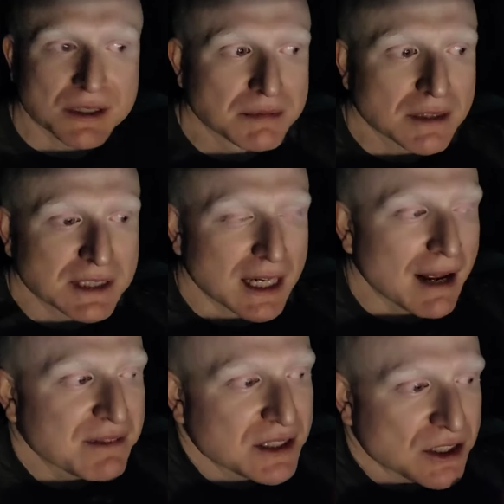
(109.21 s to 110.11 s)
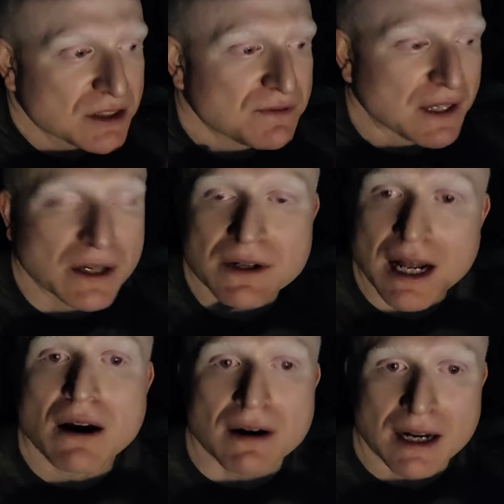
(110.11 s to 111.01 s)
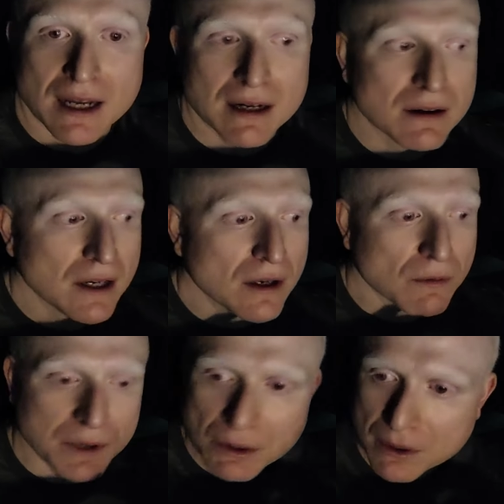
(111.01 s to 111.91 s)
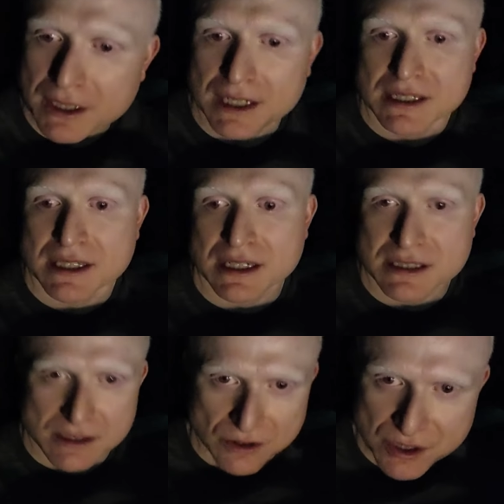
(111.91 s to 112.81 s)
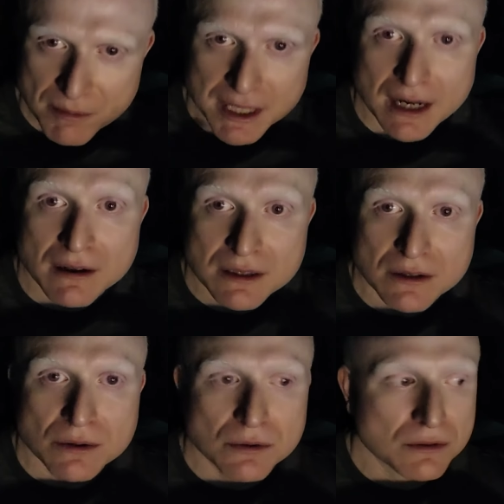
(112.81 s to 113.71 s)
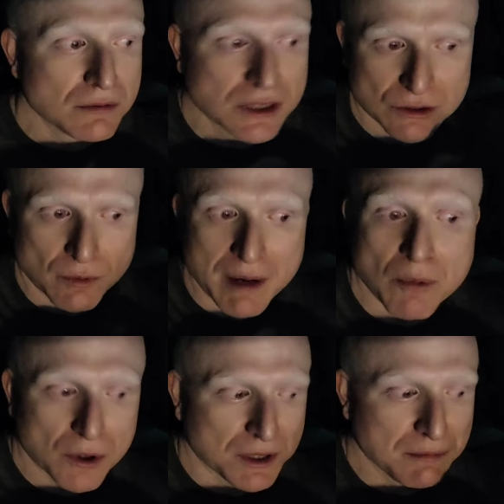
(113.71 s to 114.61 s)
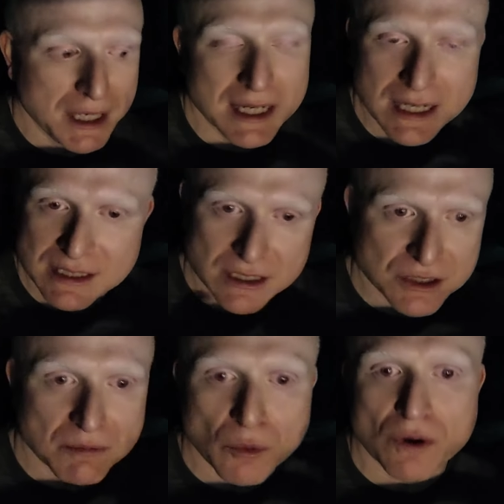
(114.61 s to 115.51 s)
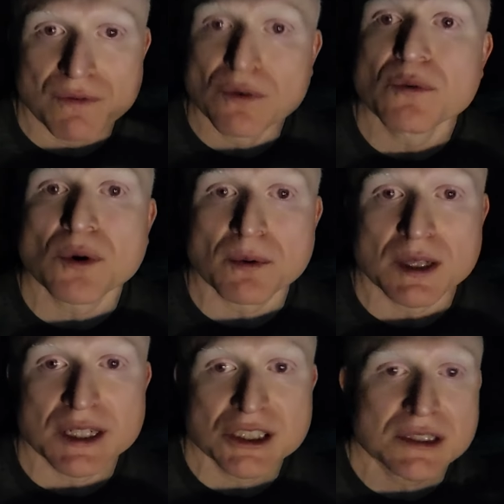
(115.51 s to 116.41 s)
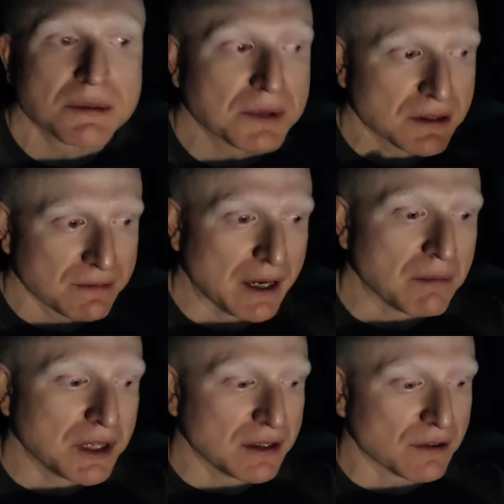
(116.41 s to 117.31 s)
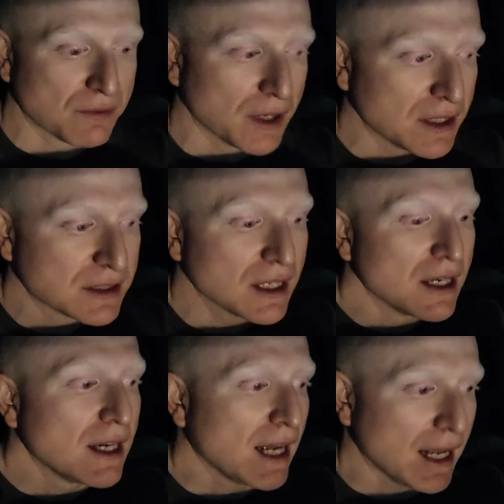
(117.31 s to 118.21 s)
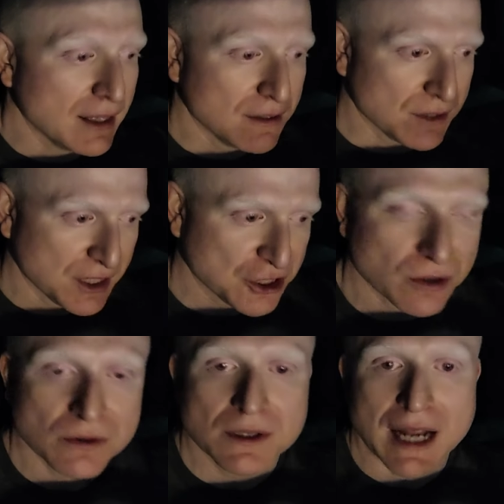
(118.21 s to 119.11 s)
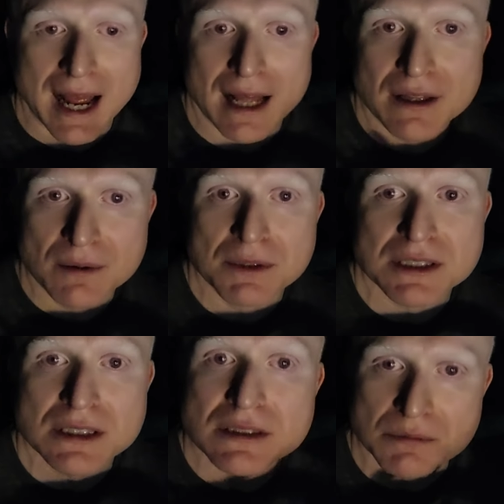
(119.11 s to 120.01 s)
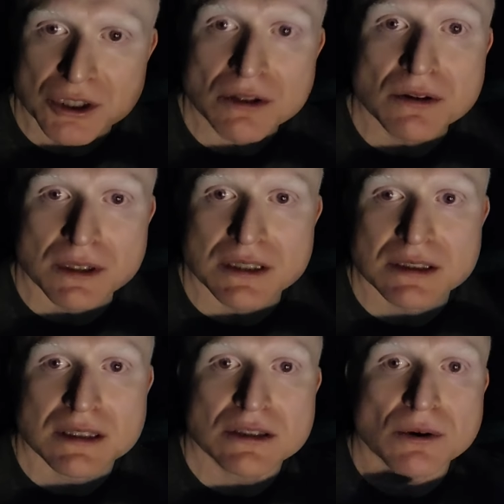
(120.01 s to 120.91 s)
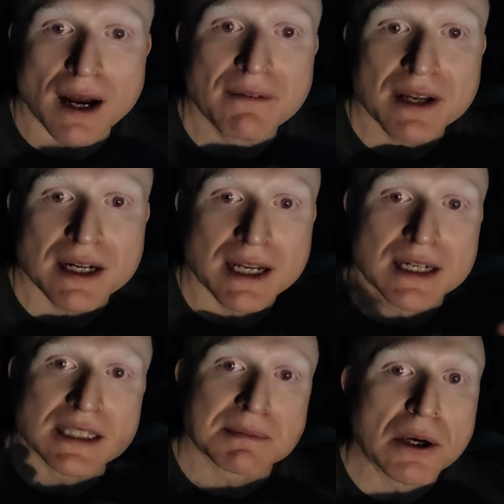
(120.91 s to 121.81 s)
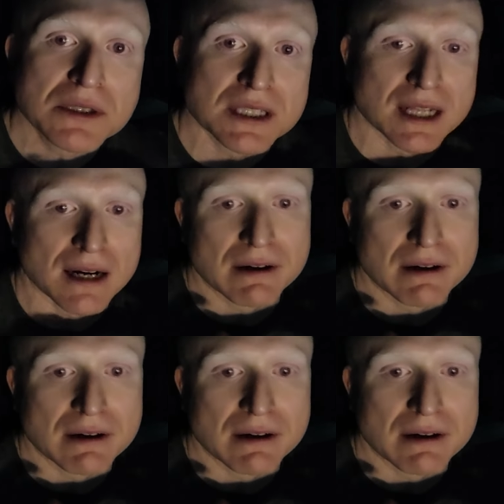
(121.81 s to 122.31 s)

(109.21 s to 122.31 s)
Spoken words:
Sometimes I have to just figure it out. I gotta reorganize things. Is there somebody out there who does way more than me and has such a more fruitful relationship with their family and their friends and their children and their business? I'm sure there is. So I've gotta get exposed to that.